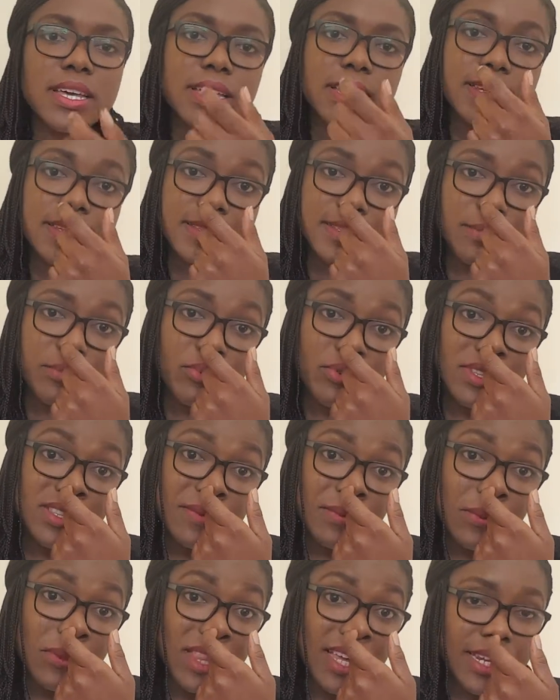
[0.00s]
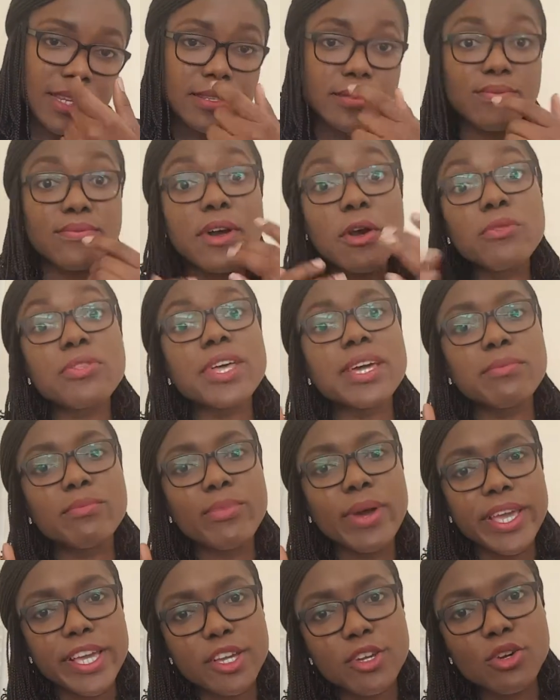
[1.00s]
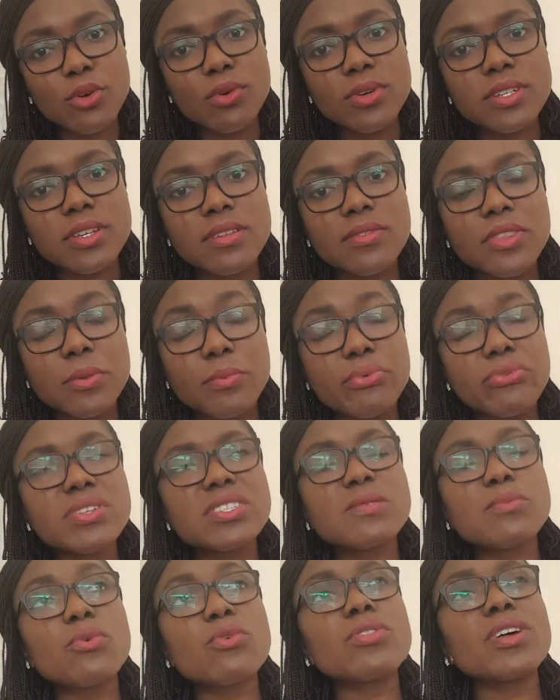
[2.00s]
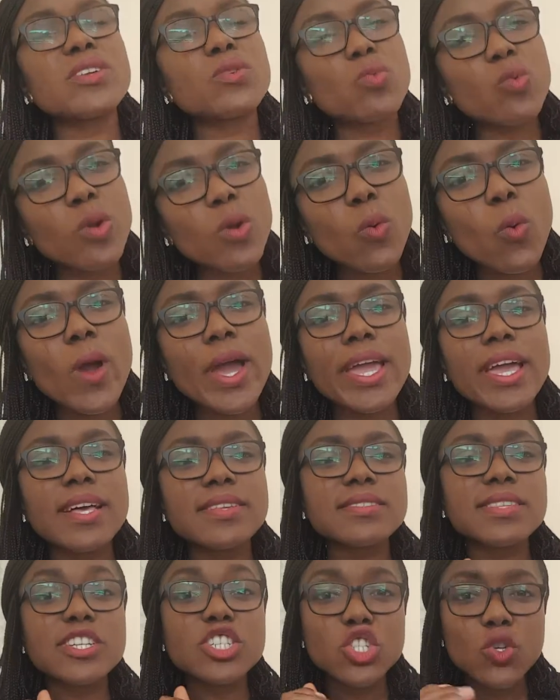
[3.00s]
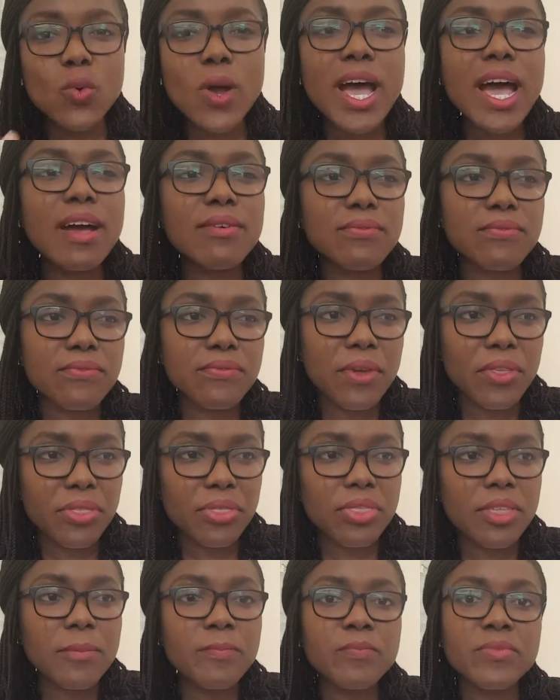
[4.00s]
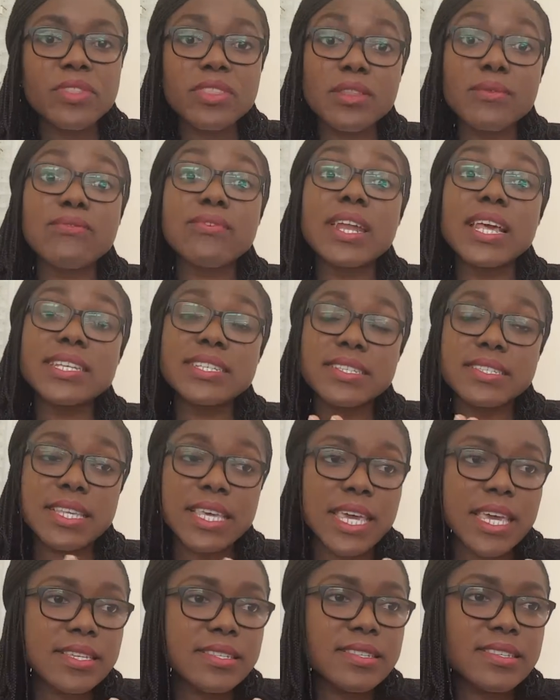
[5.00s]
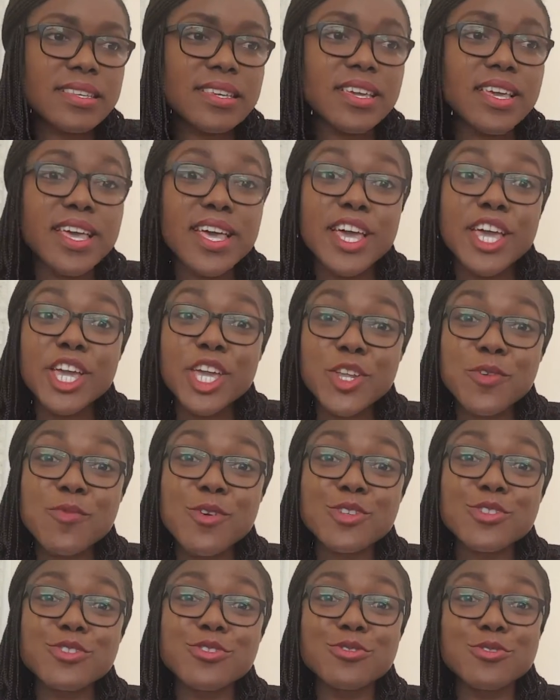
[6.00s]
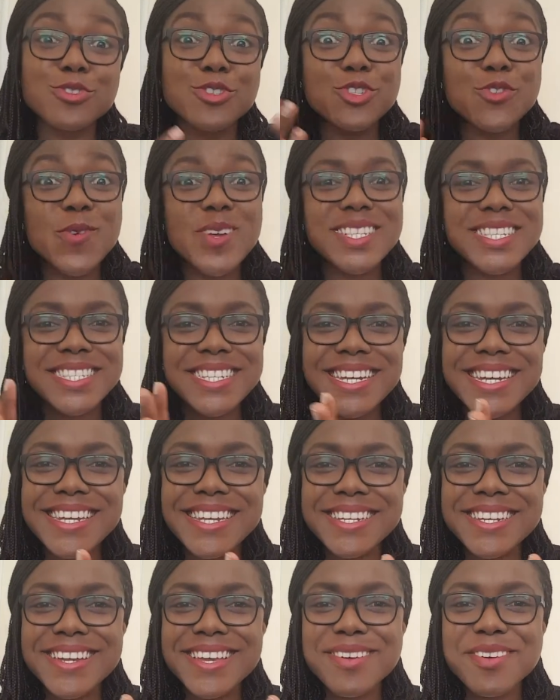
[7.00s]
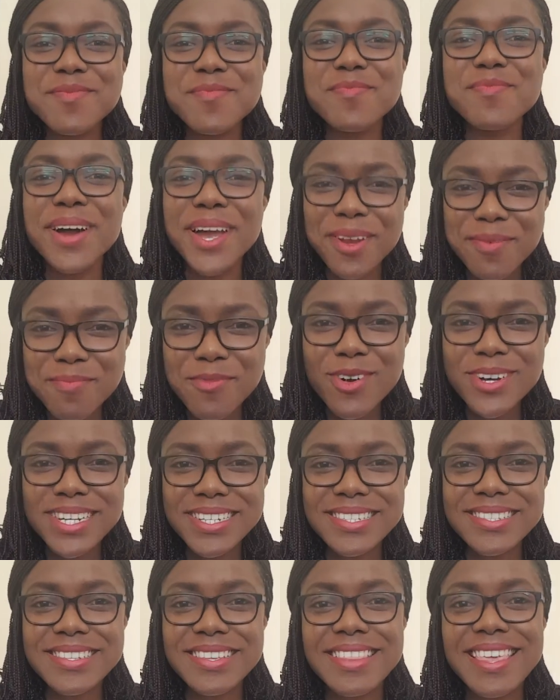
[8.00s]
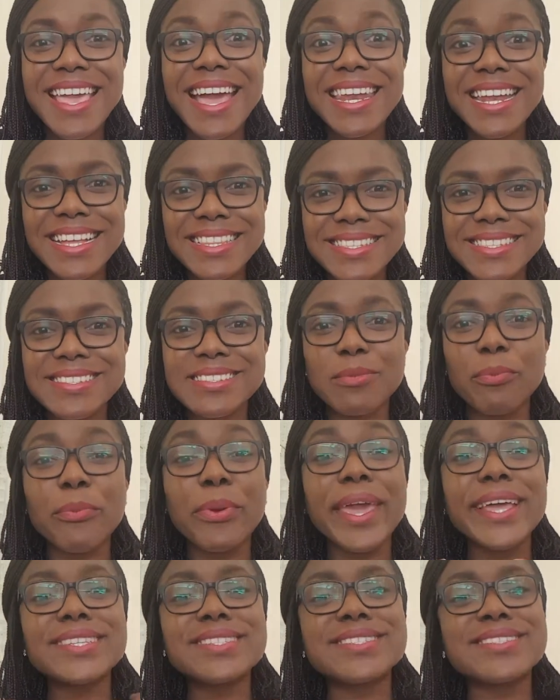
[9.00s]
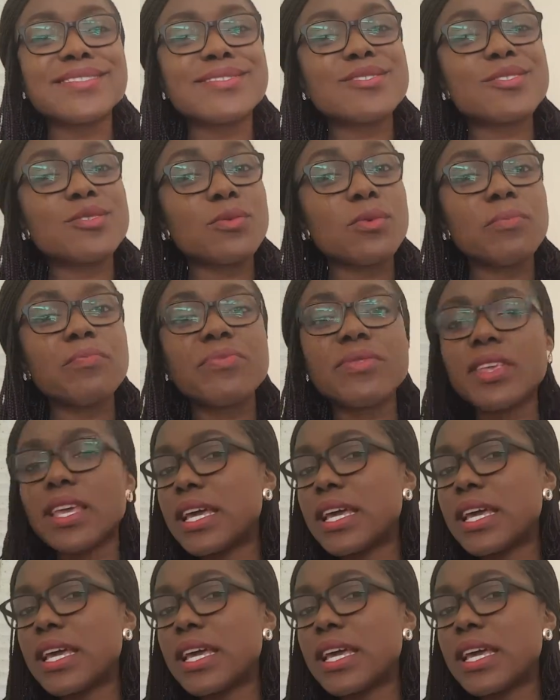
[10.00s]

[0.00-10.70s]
It is a principle that is founded by God, the principle that requires that you have faith. The flesh is hasty. It wants you to sow a seedling by morning today and anticipates to